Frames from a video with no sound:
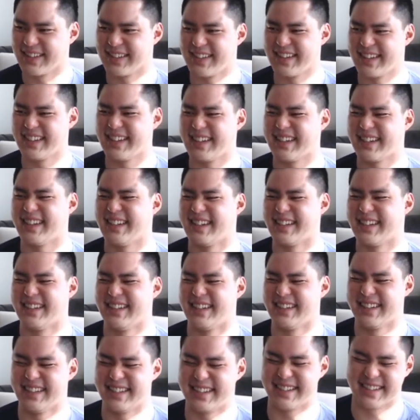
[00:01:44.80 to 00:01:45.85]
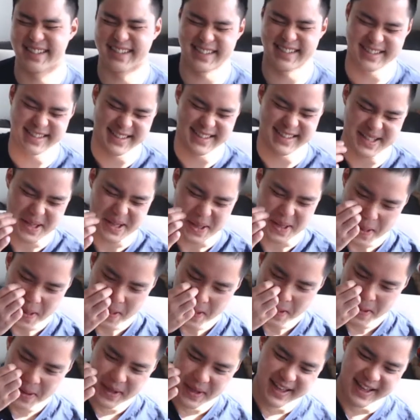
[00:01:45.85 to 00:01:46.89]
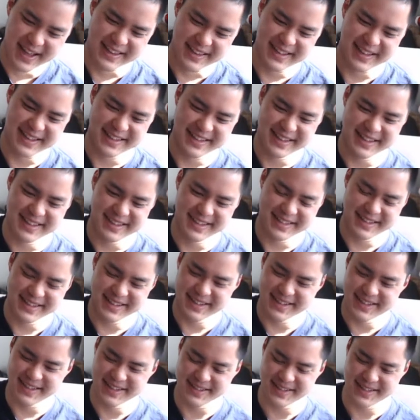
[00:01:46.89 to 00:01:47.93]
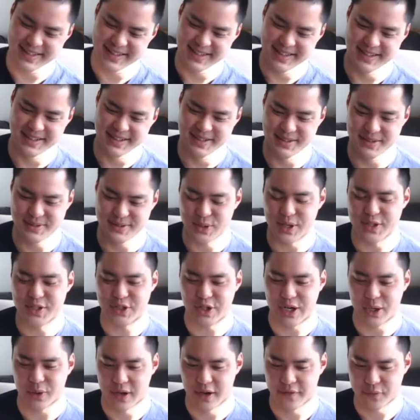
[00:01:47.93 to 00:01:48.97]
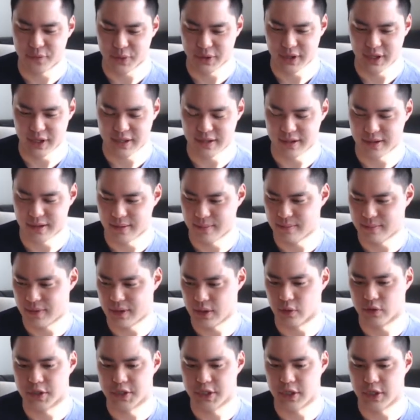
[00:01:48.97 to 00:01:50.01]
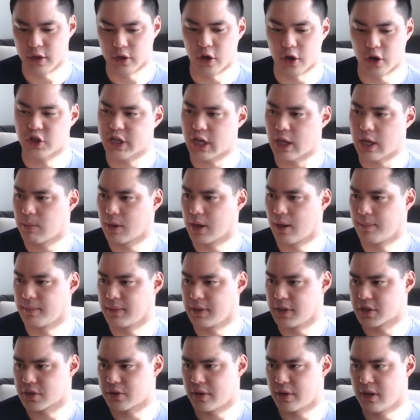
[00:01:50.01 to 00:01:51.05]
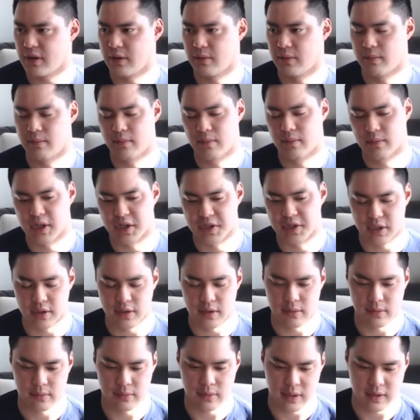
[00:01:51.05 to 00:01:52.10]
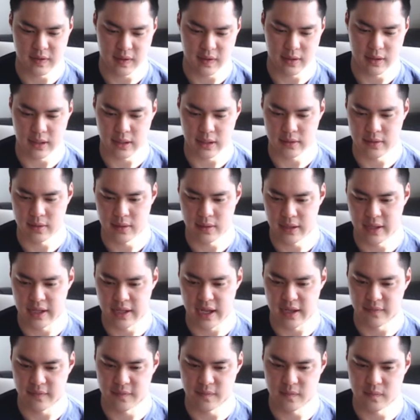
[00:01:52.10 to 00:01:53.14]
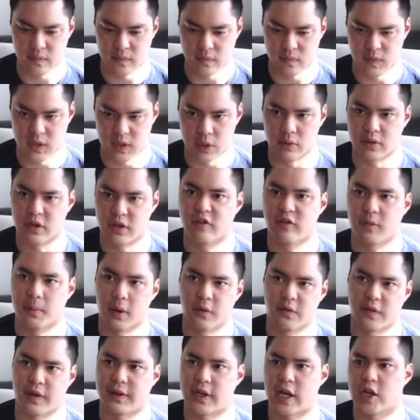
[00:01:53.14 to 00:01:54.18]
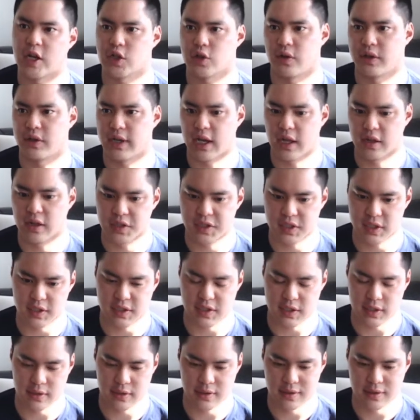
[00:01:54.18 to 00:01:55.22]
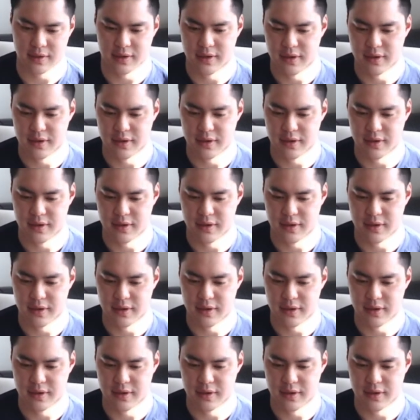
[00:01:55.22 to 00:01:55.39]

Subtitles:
yeah. And then, and so I started off with like, there's the large cap companies, right? Because I kind of knew enough about financial analysis and